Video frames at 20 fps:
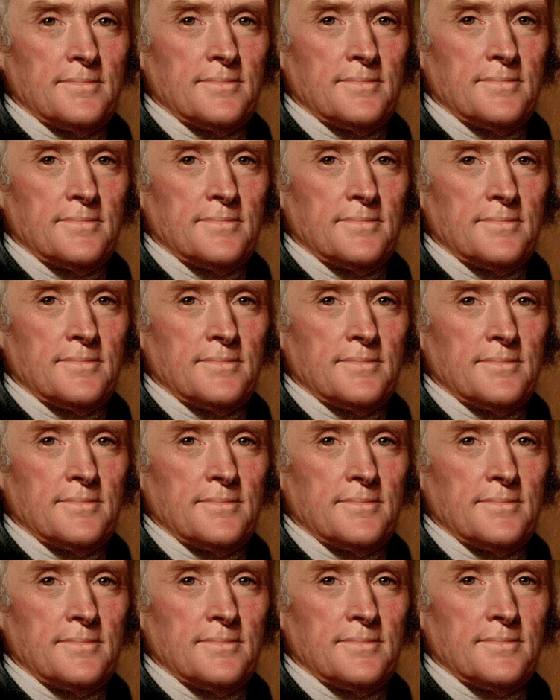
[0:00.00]

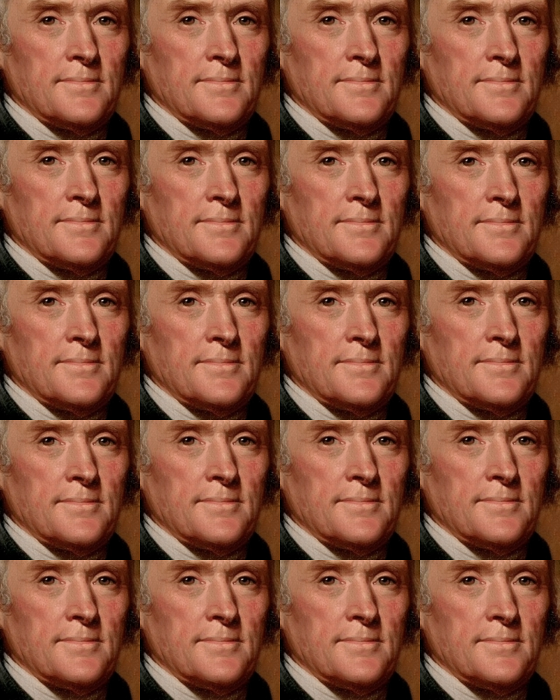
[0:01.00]

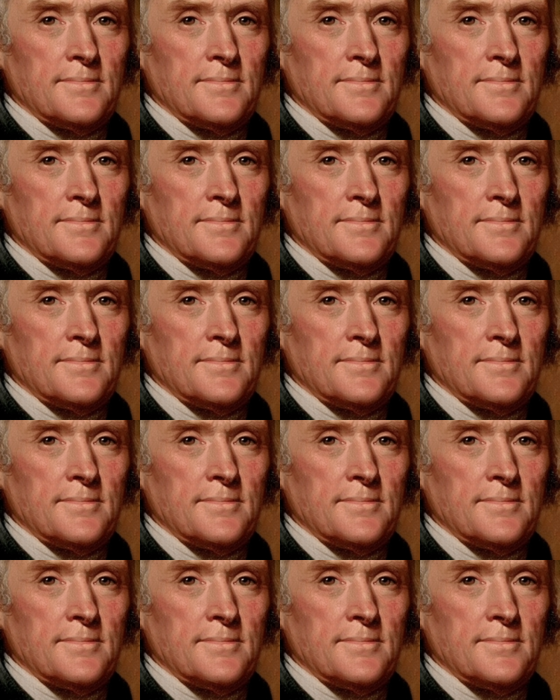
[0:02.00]
Nothing is said.